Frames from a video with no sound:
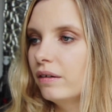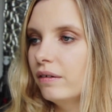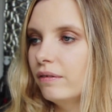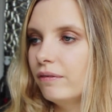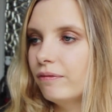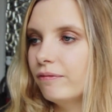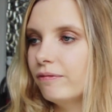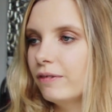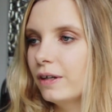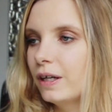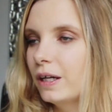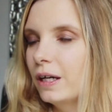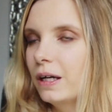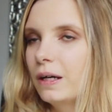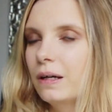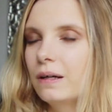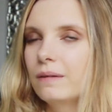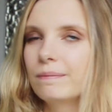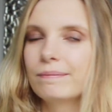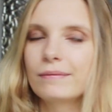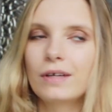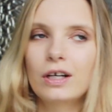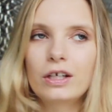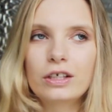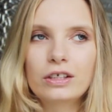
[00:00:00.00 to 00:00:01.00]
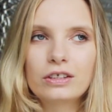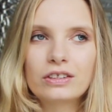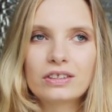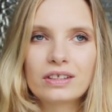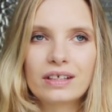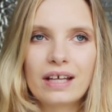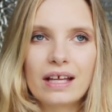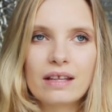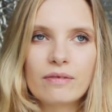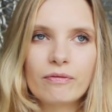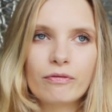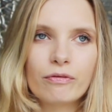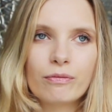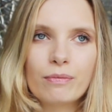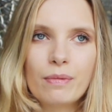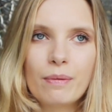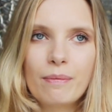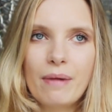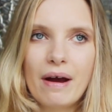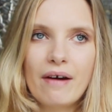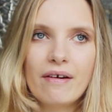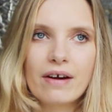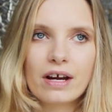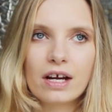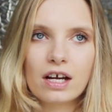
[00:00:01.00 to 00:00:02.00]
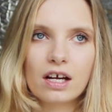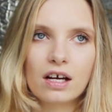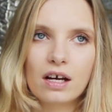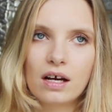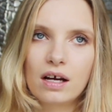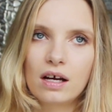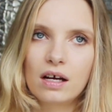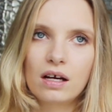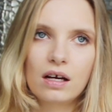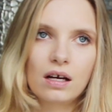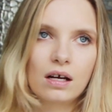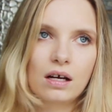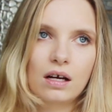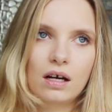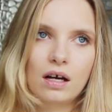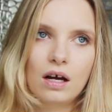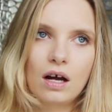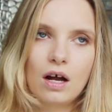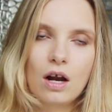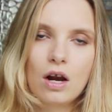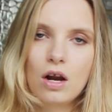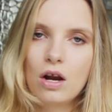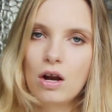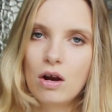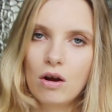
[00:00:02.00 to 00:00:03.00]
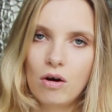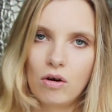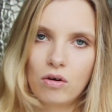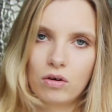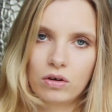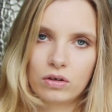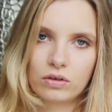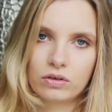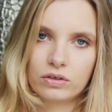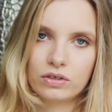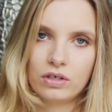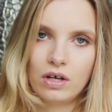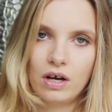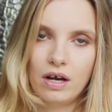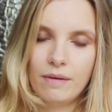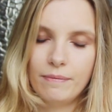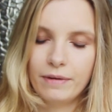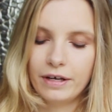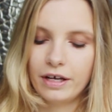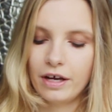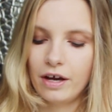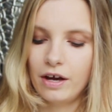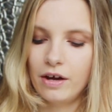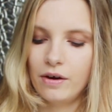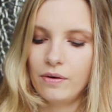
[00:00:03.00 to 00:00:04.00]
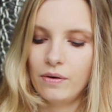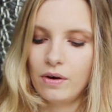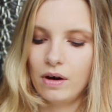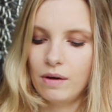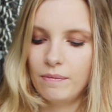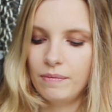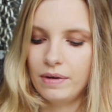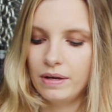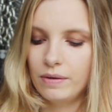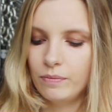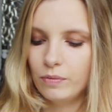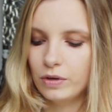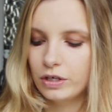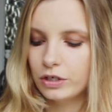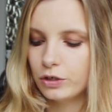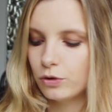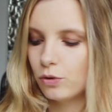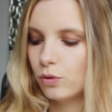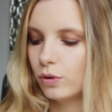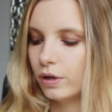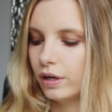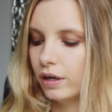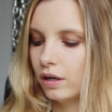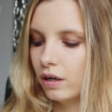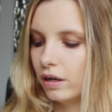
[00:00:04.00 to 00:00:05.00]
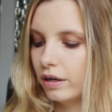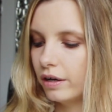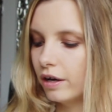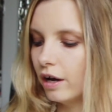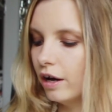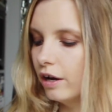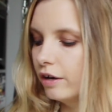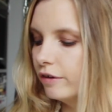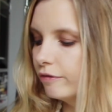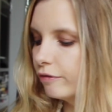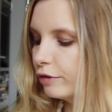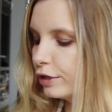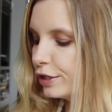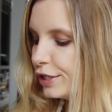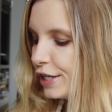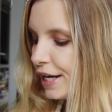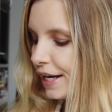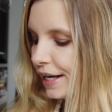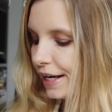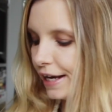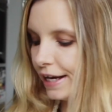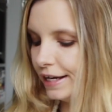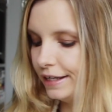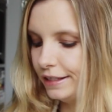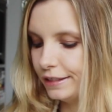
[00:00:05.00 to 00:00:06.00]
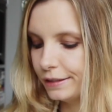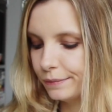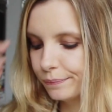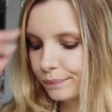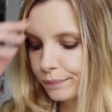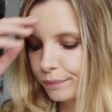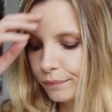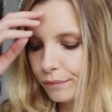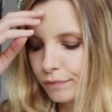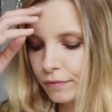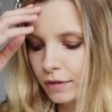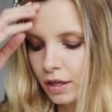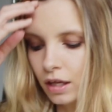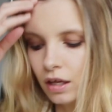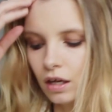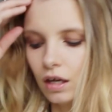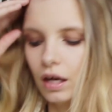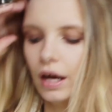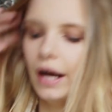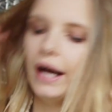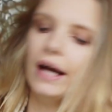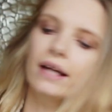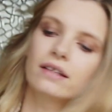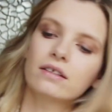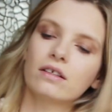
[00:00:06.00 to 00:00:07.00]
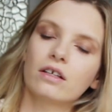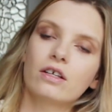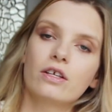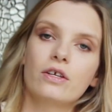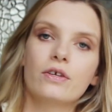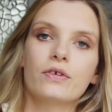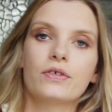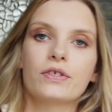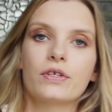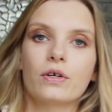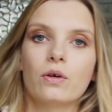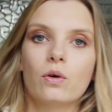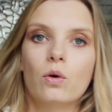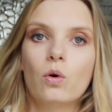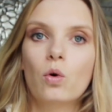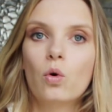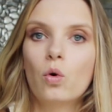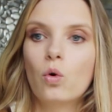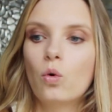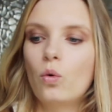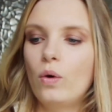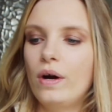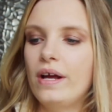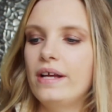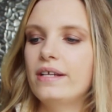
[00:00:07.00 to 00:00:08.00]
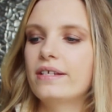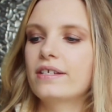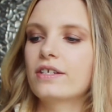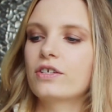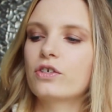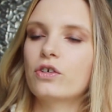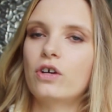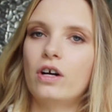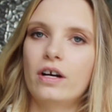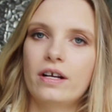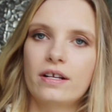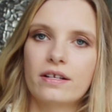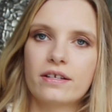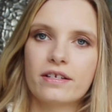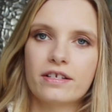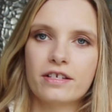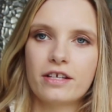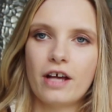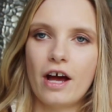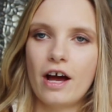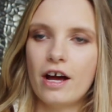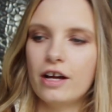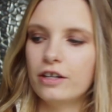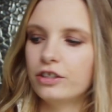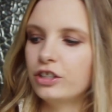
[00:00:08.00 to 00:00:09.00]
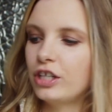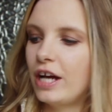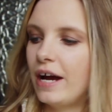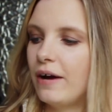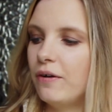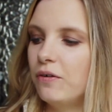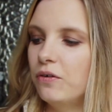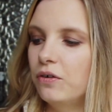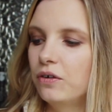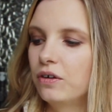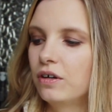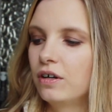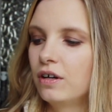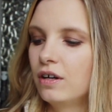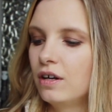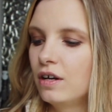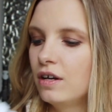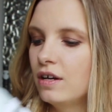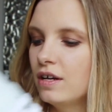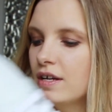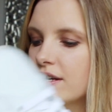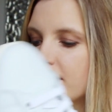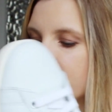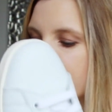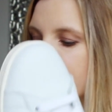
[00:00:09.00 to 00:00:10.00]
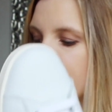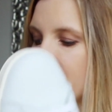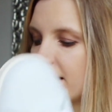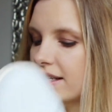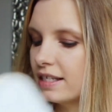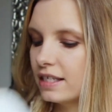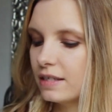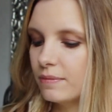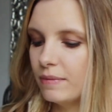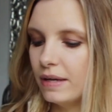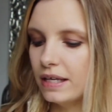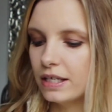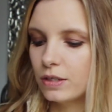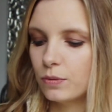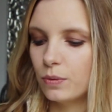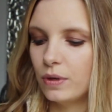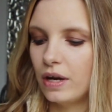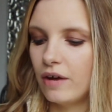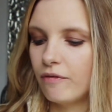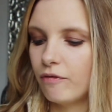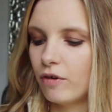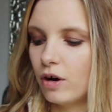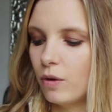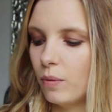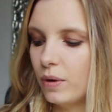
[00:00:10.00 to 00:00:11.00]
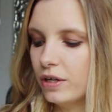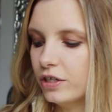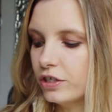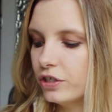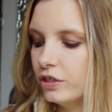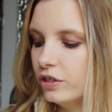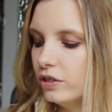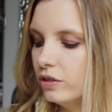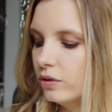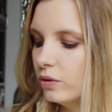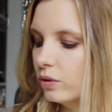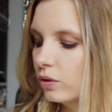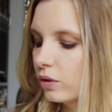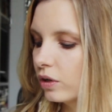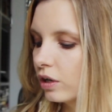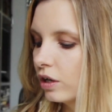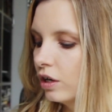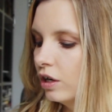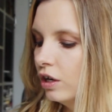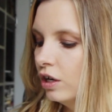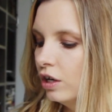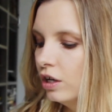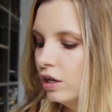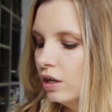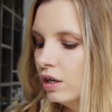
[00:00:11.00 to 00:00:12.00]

for, I used to get them from America a long time ago. I mean, we're talking like over a decade. And I used to always try and search out Stan Smiths whenever I went to New York.